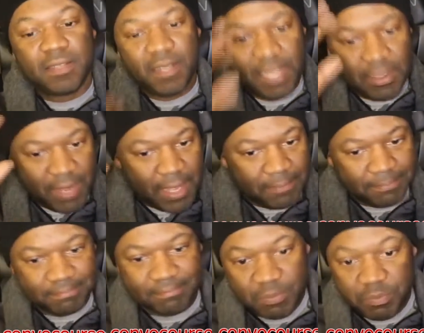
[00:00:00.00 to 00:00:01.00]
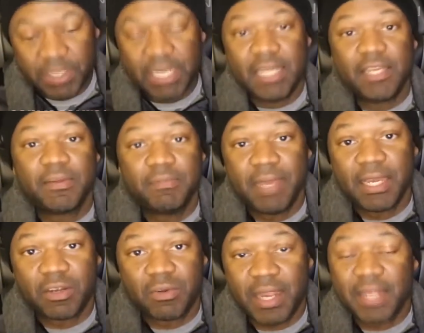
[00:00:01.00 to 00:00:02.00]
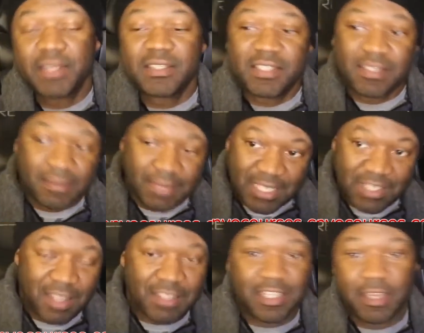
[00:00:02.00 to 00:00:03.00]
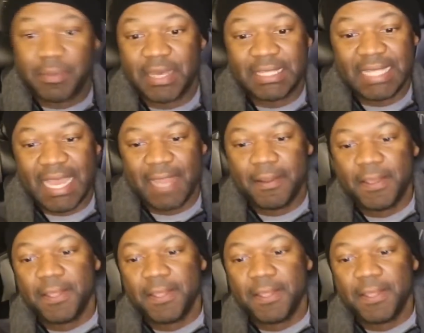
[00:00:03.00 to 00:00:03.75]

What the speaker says: Anyway, put it in your medical records. That's all I'll say about that.